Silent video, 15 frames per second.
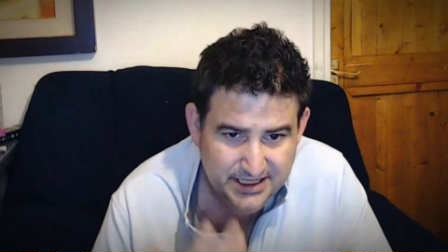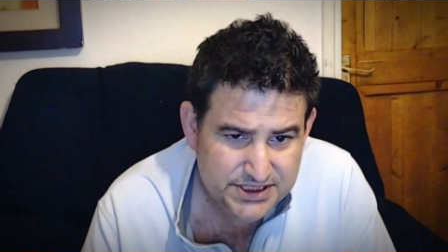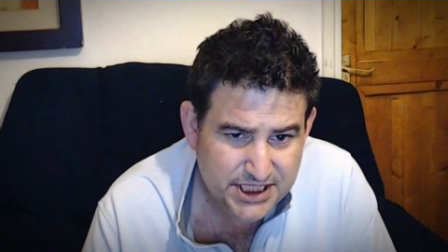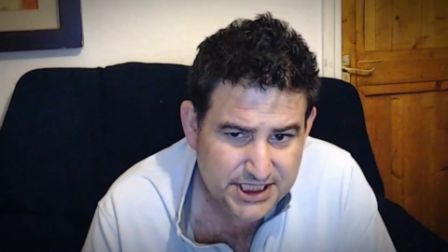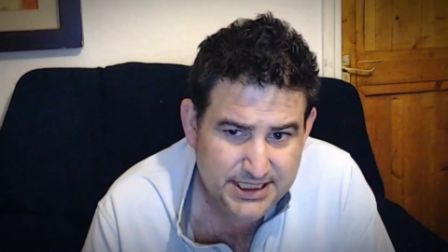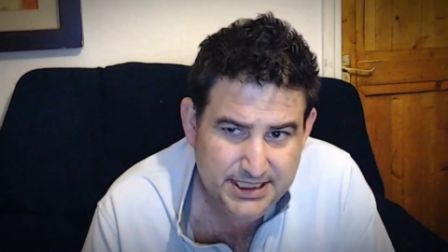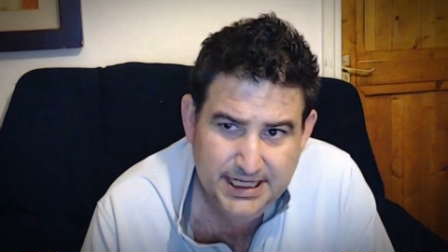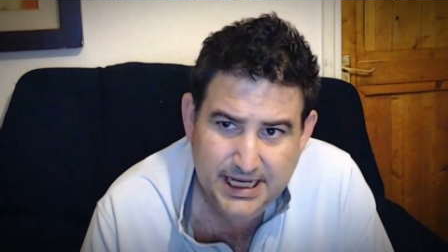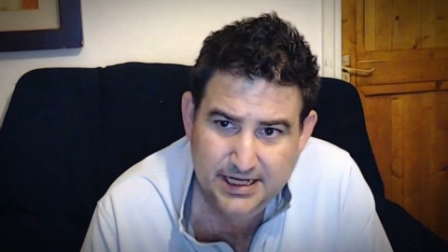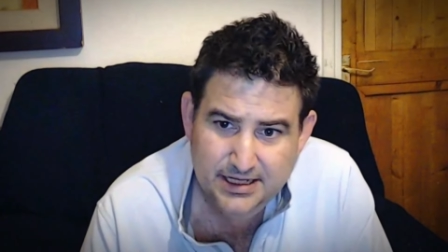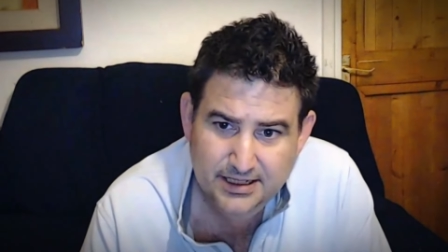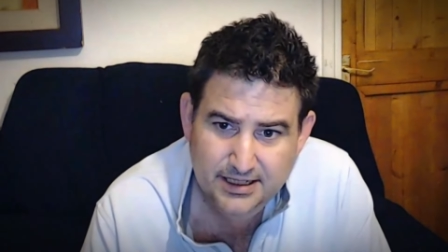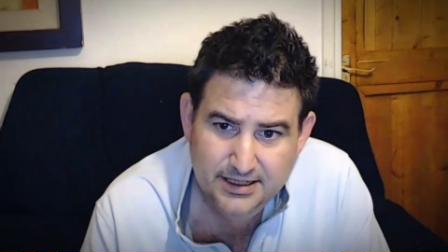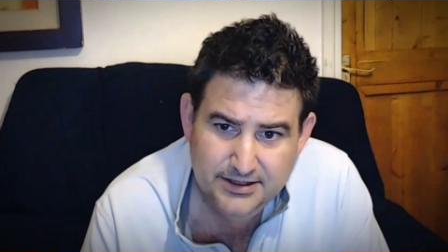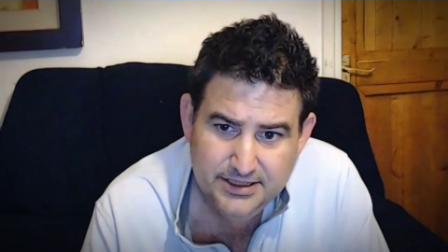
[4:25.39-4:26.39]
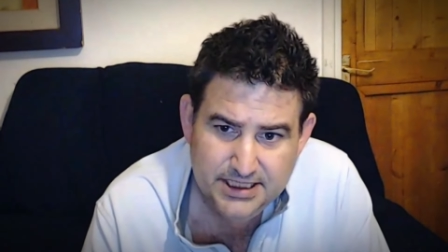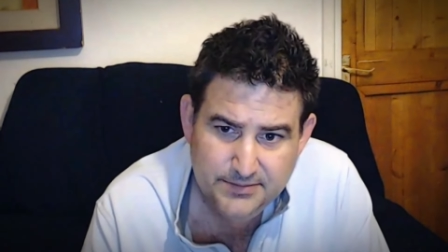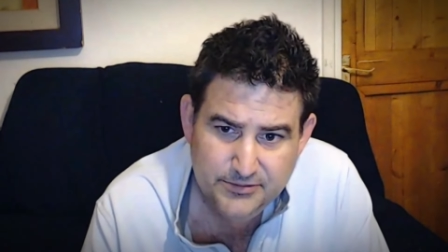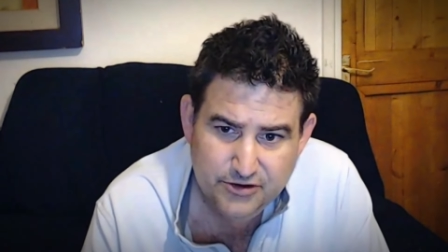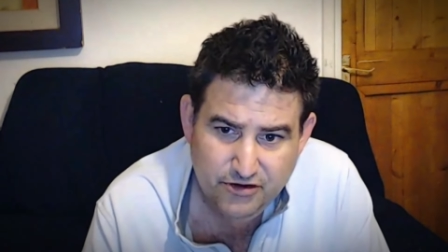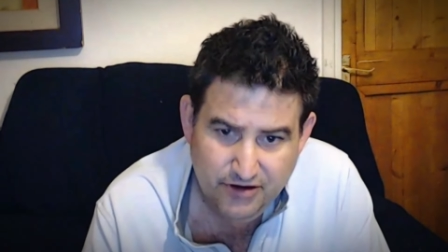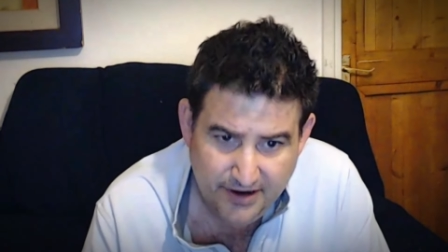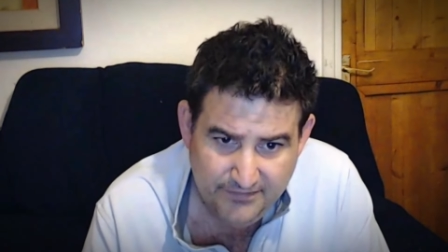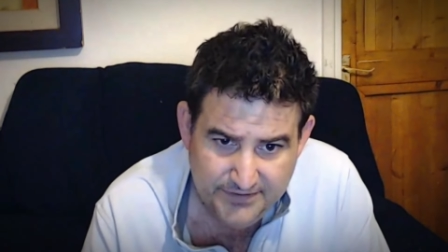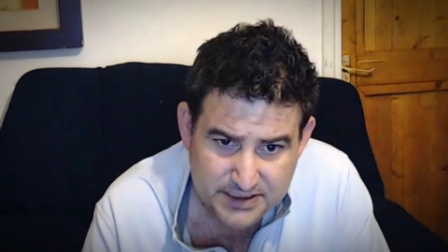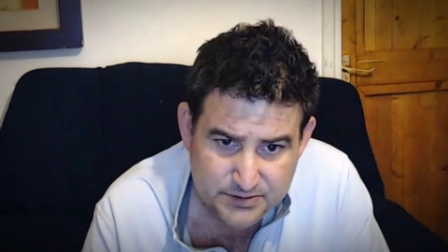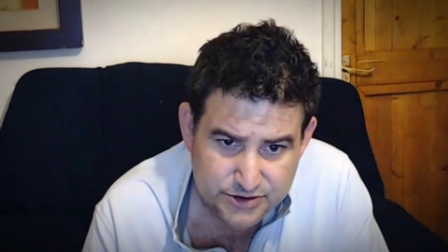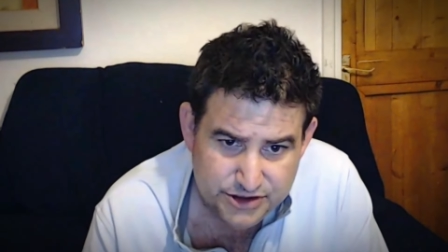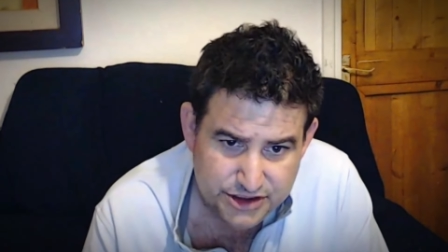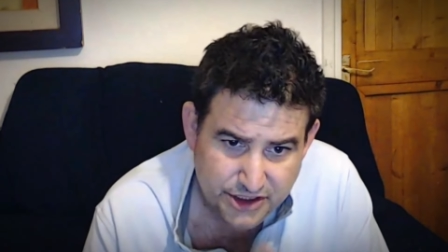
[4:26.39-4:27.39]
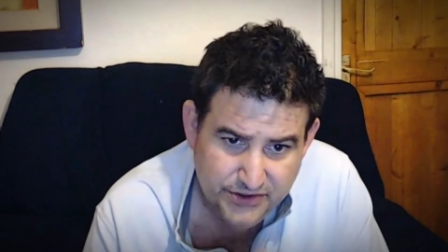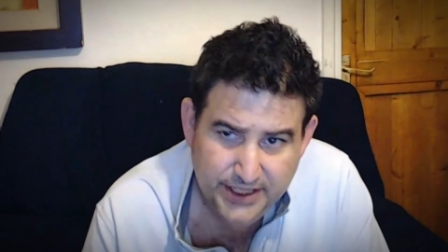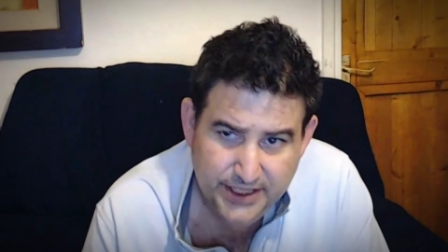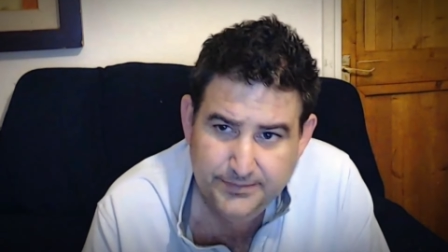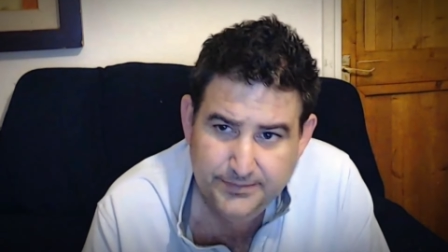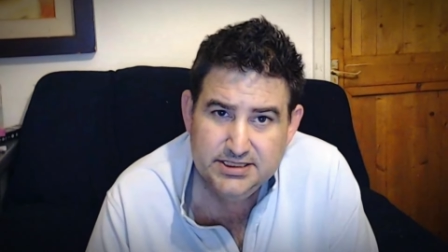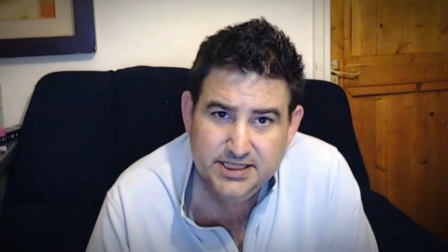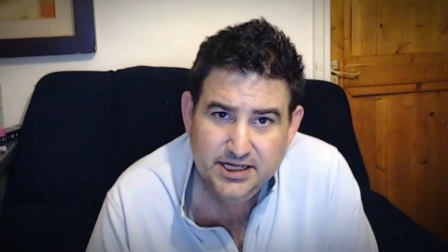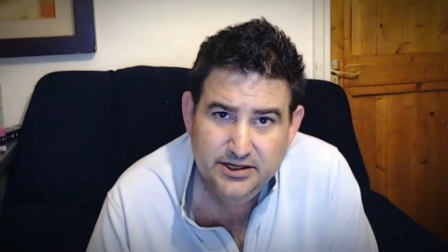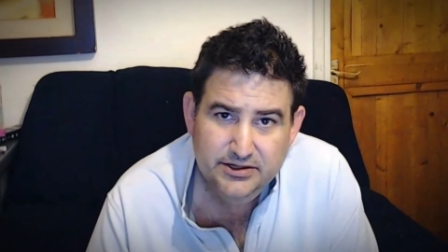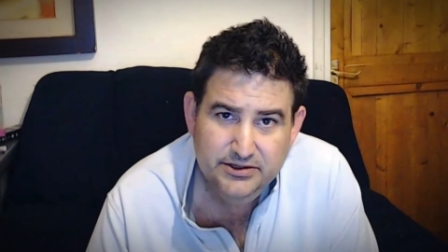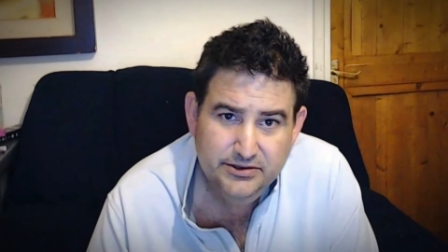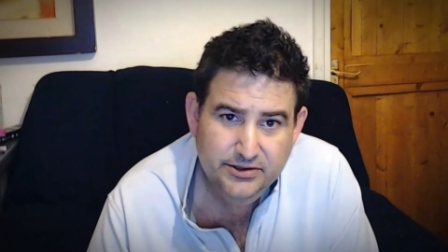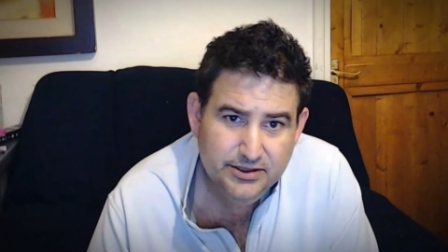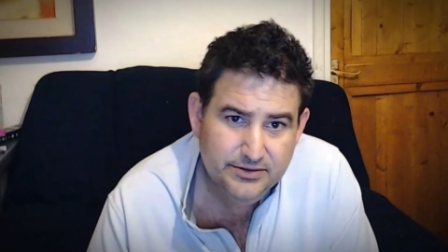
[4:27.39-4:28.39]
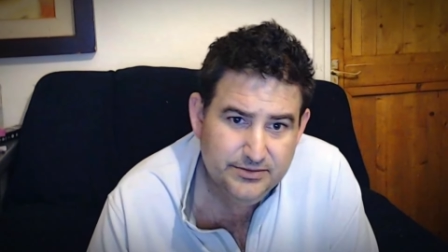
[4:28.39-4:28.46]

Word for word: Certainly, uh, the demographics would show that. So